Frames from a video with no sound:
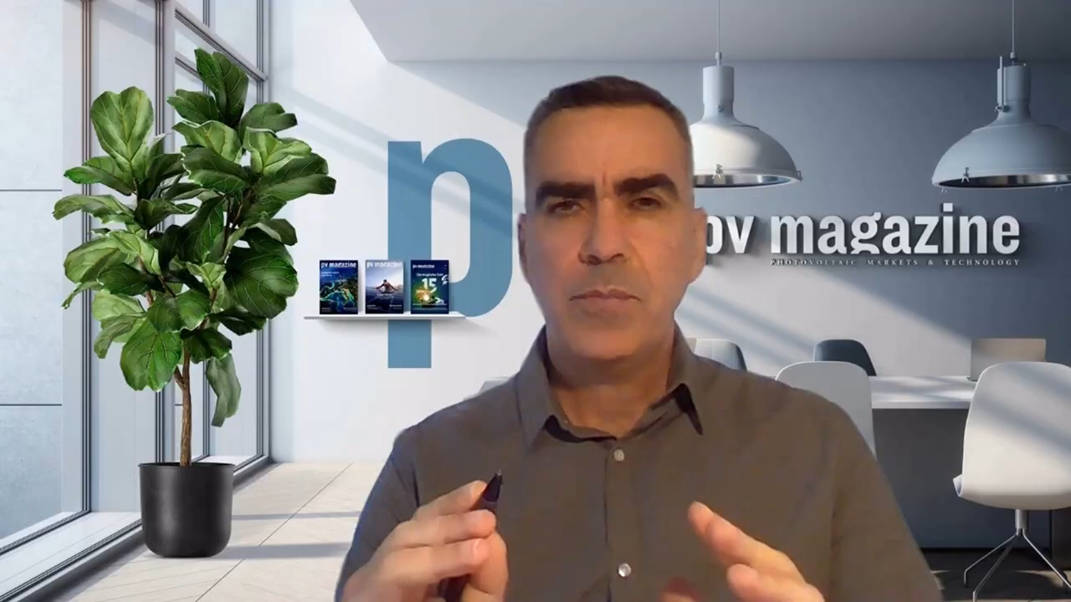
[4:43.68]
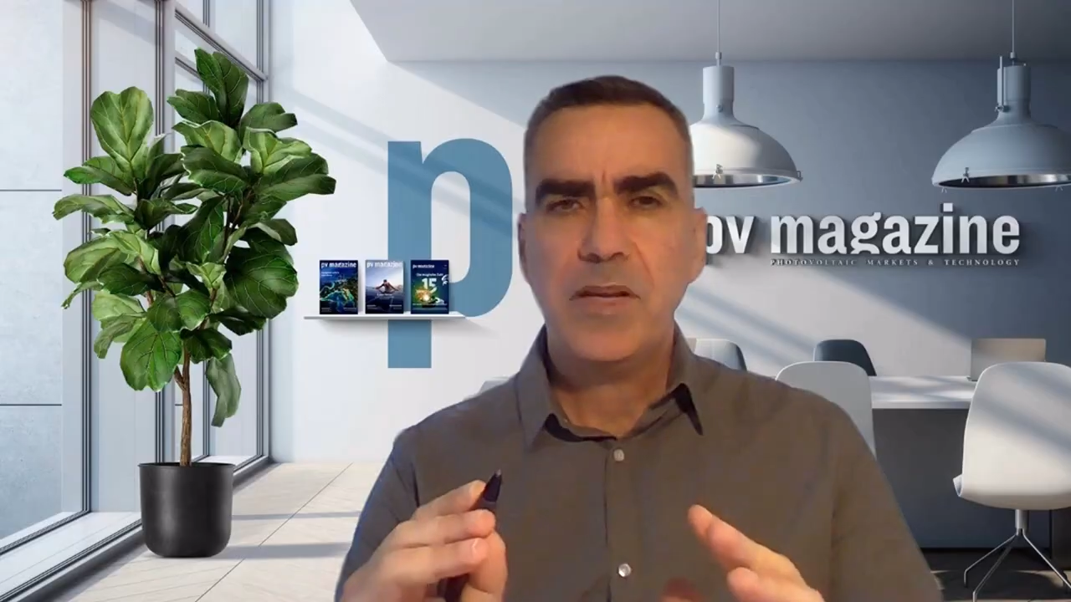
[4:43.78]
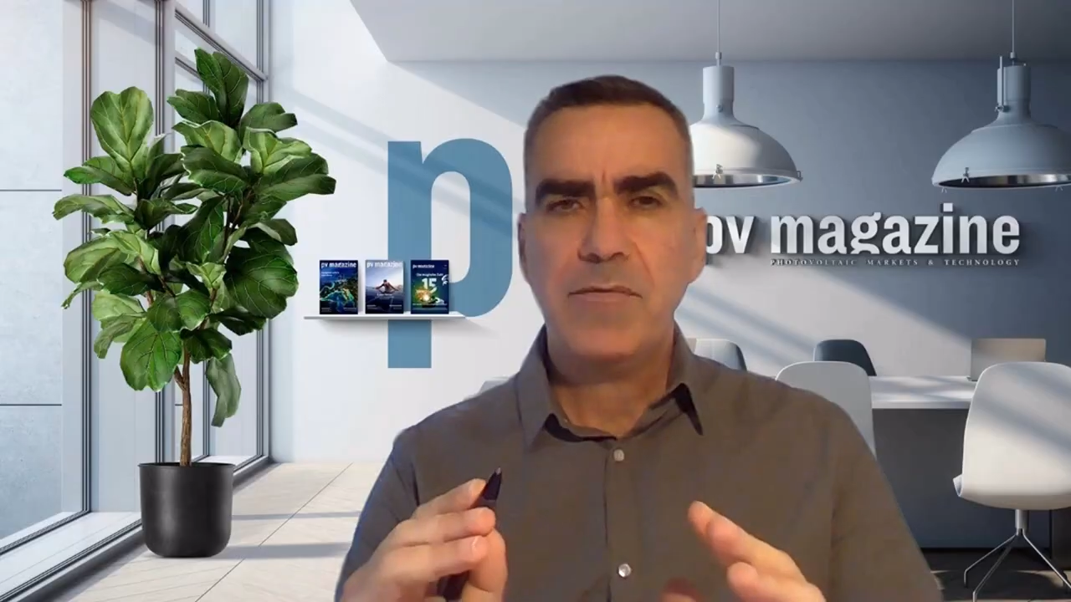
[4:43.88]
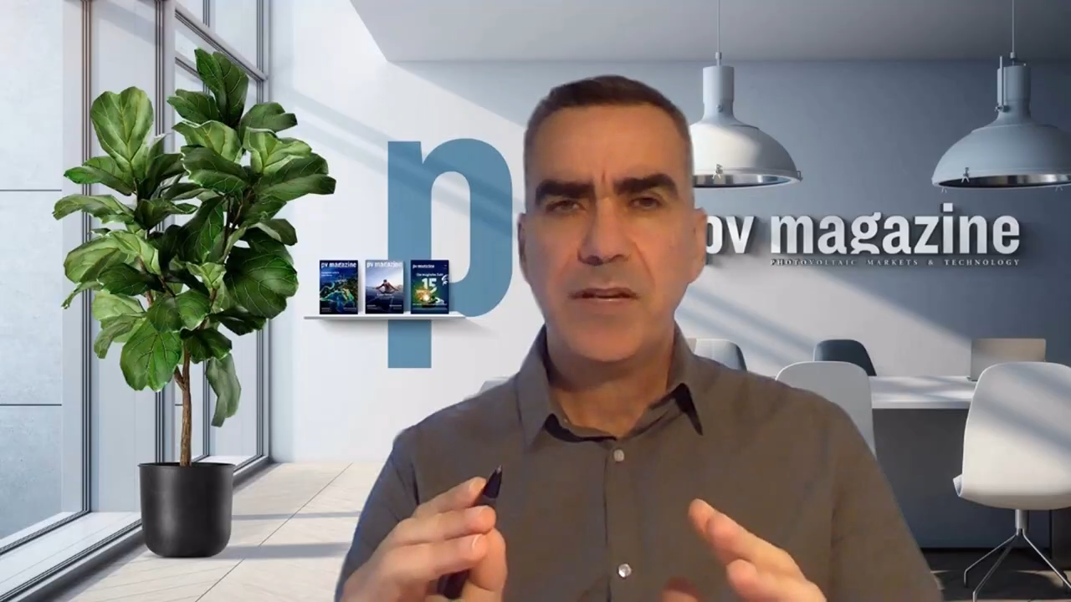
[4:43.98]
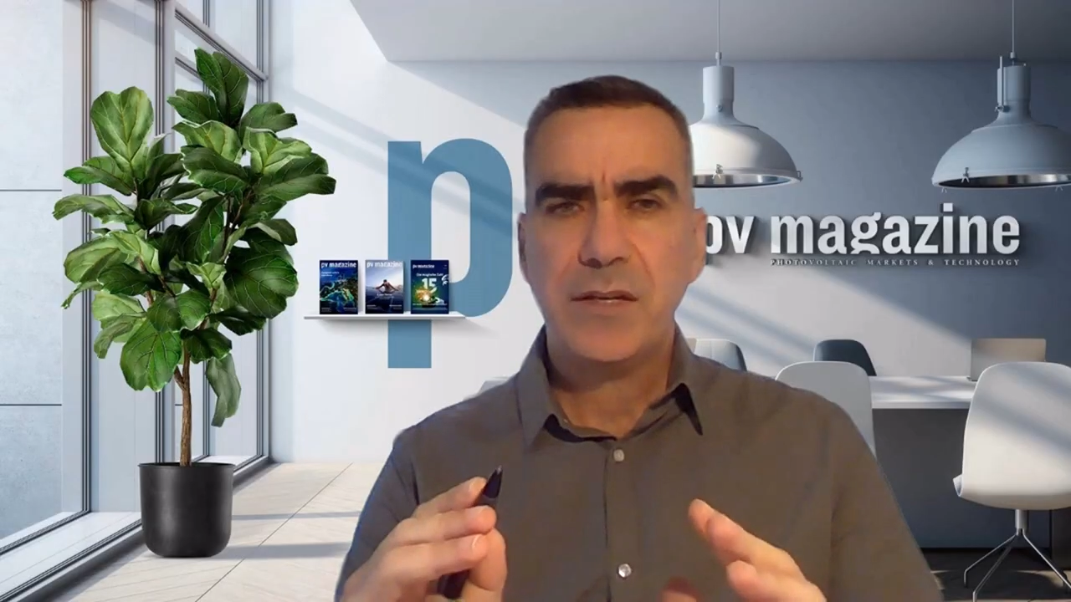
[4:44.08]
Do you
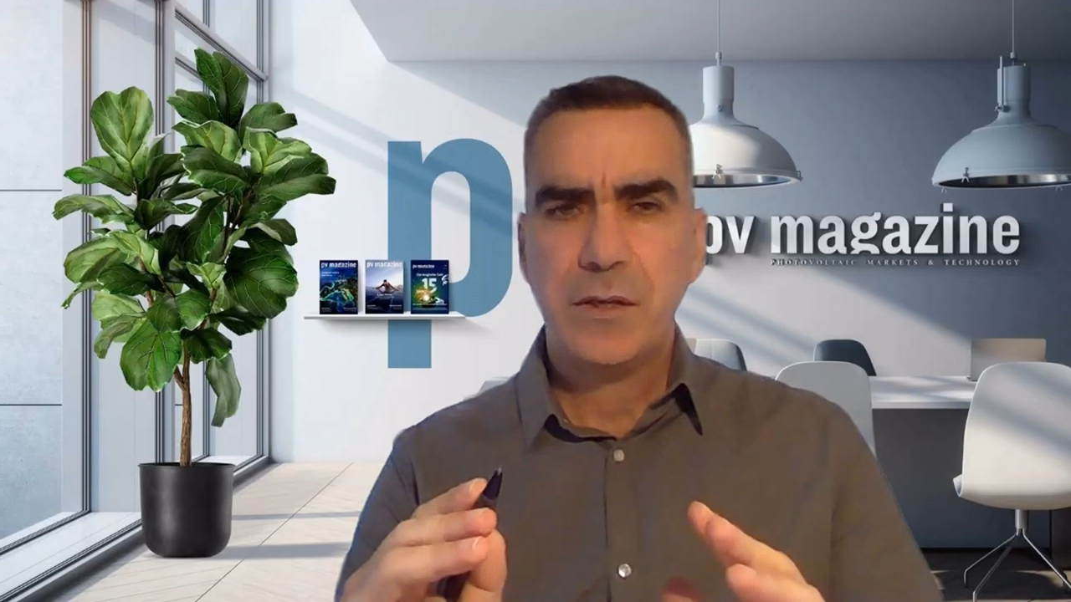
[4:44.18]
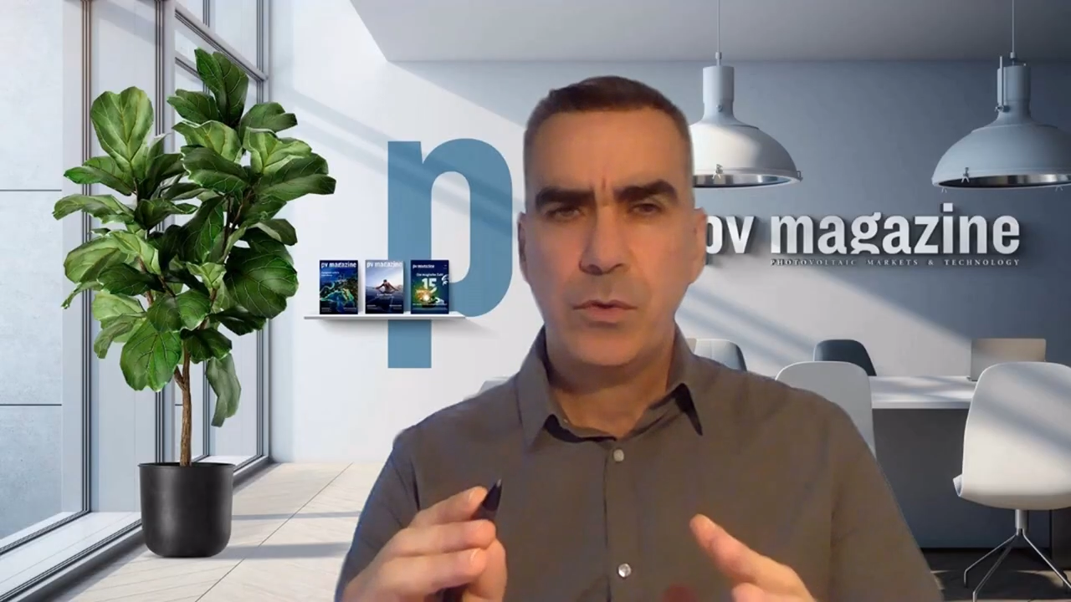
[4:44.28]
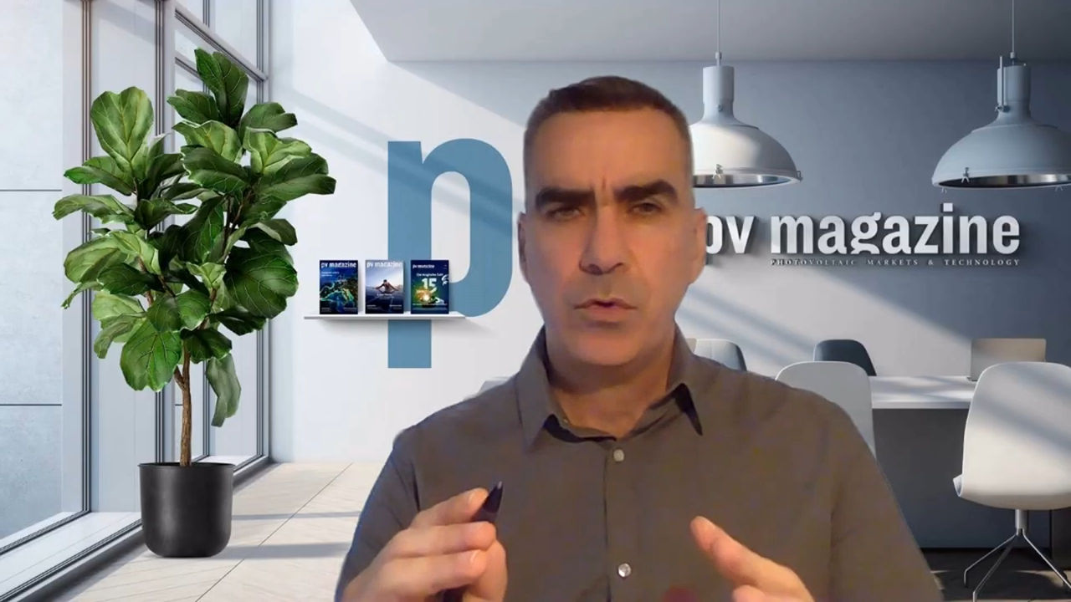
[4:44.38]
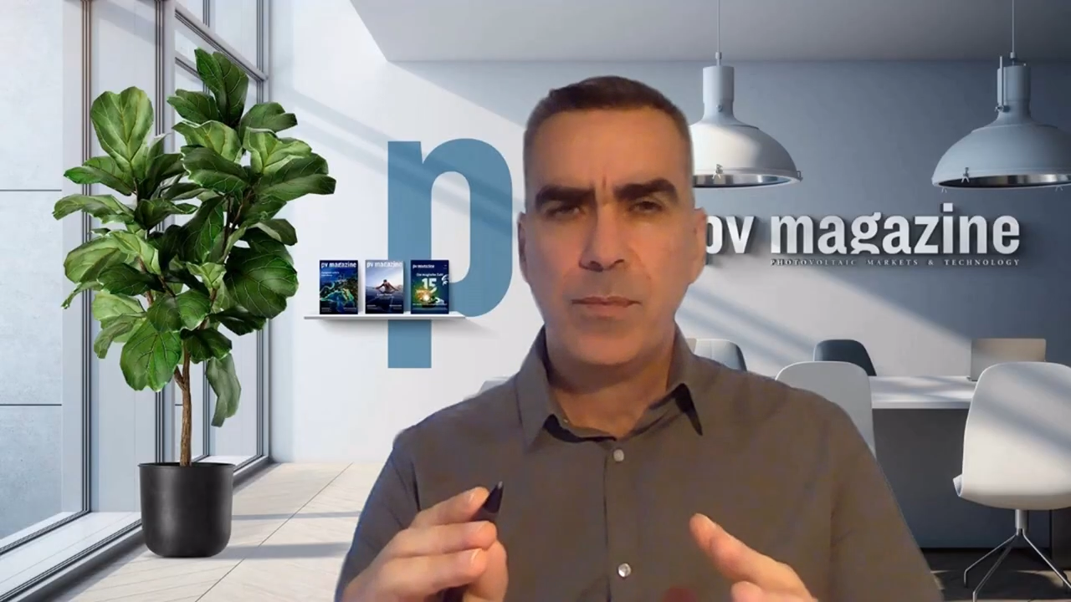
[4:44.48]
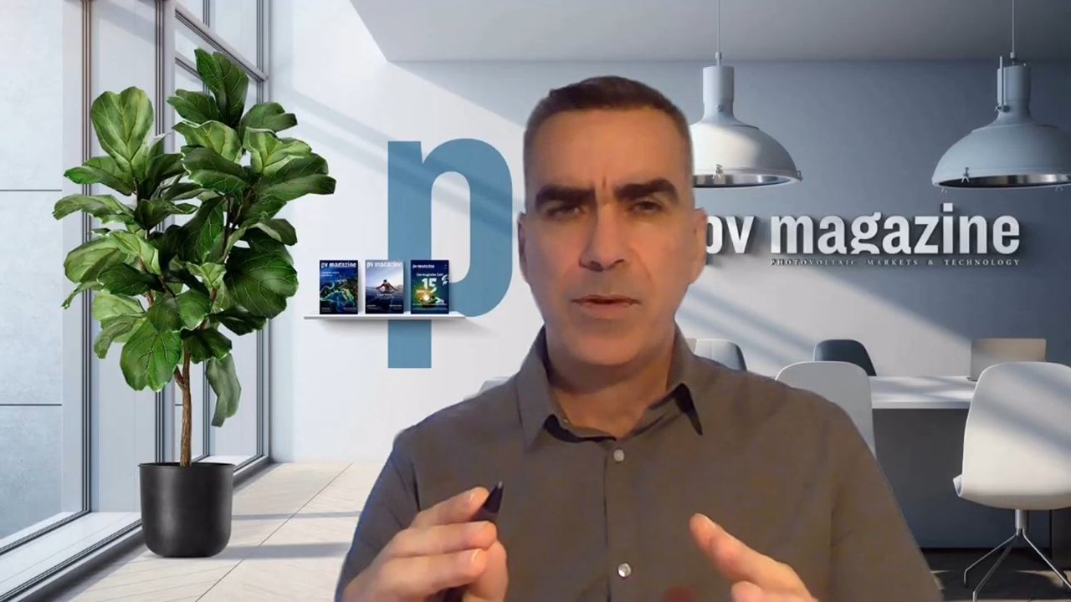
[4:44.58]
believe that
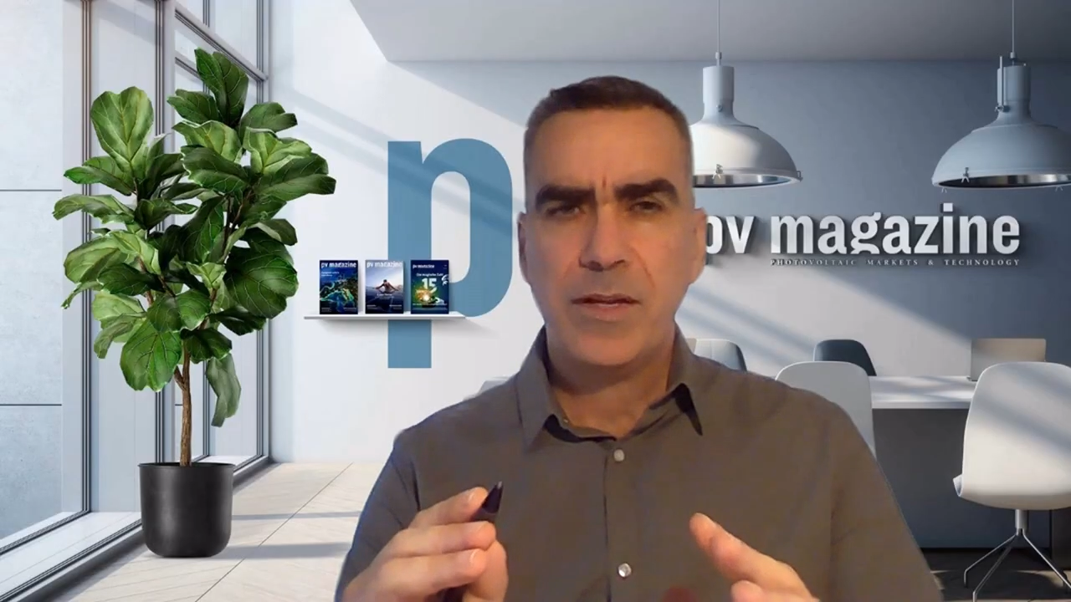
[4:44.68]
Europe